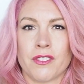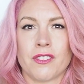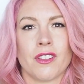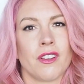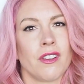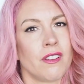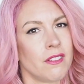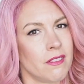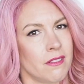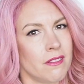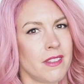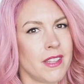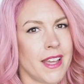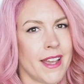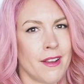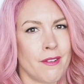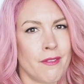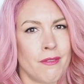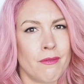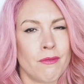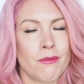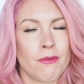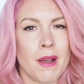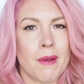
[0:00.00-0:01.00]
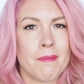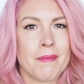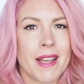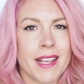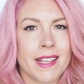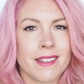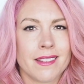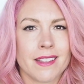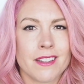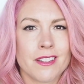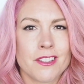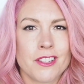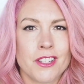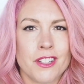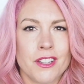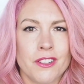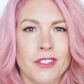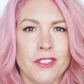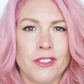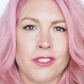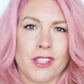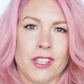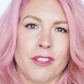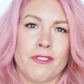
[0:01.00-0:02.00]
so they're amazing to use